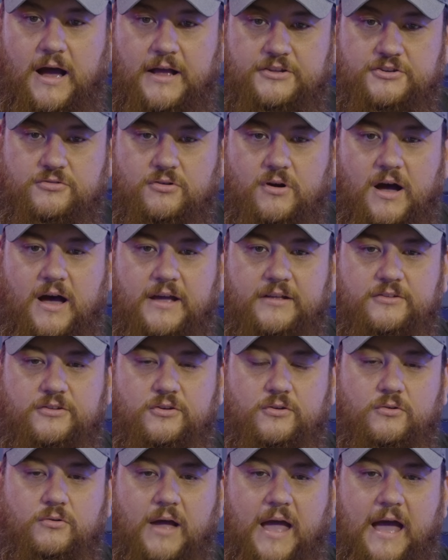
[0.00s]
I try
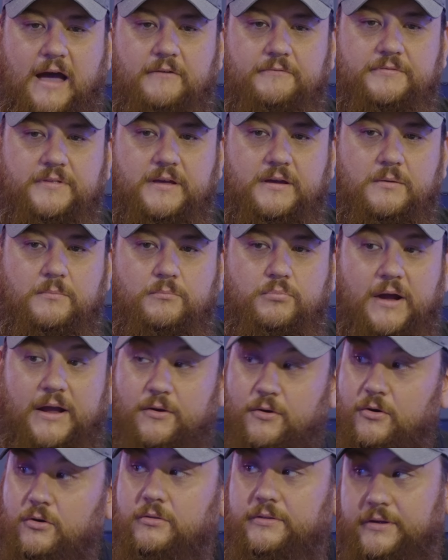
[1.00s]
to have them
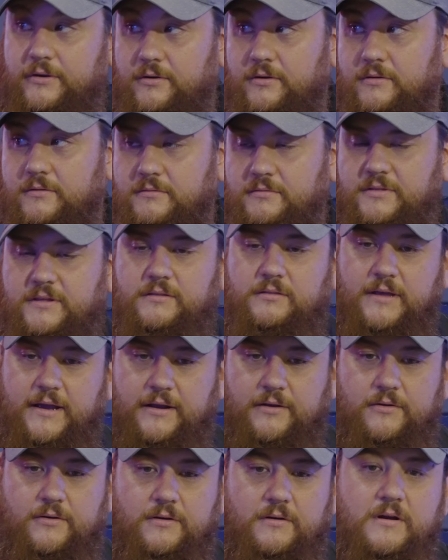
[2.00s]
brake earlier than
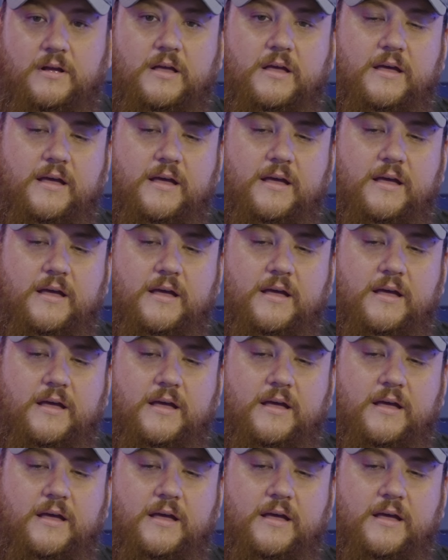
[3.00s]
later.